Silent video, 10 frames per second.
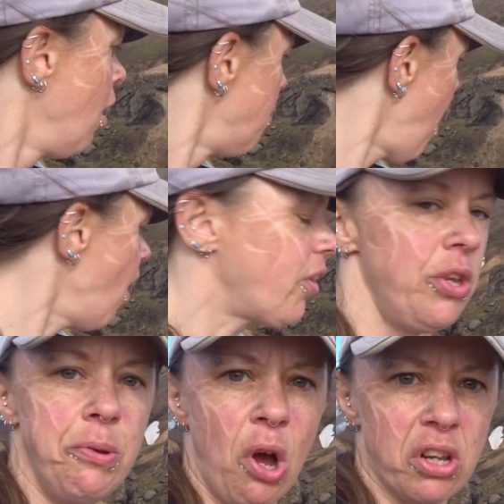But how can
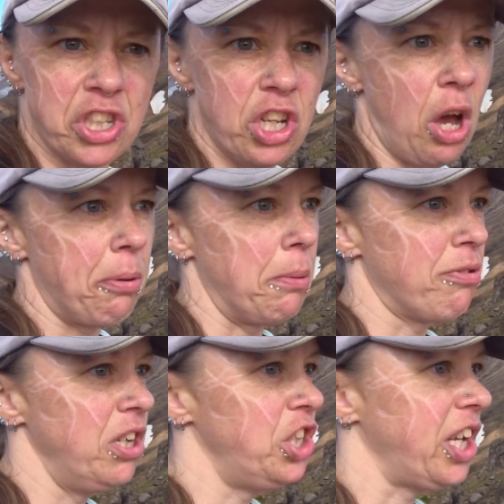you not stop and
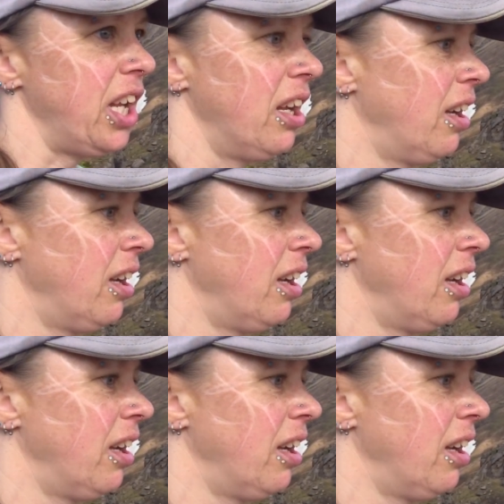appreciate